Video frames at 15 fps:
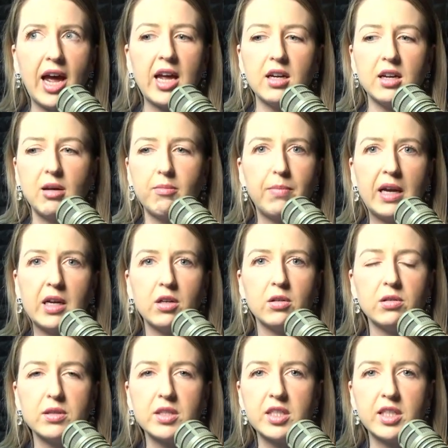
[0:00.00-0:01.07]
ate a
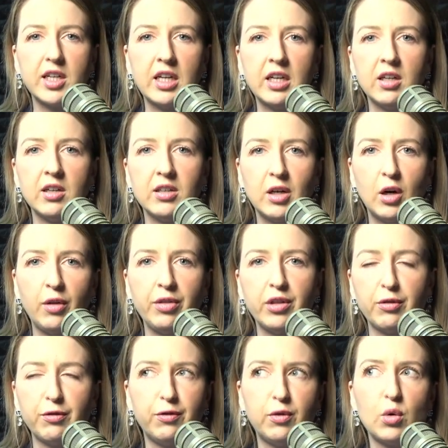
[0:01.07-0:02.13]
bagel sitting
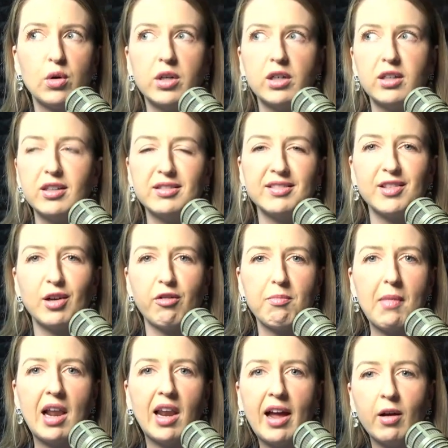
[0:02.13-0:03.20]
on the floor
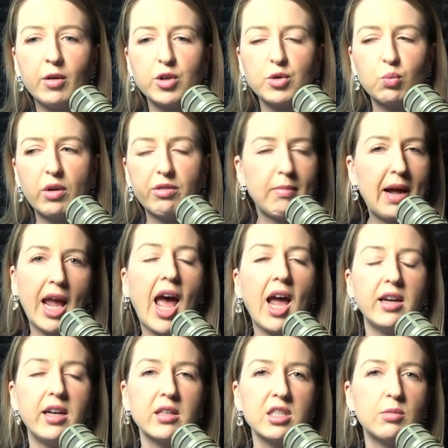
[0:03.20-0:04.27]
of my lounge with my
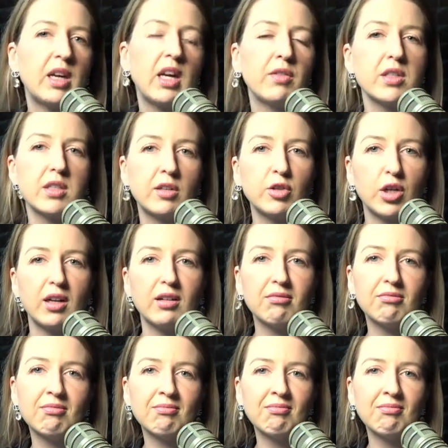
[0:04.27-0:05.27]
cat next to me in the sunshine.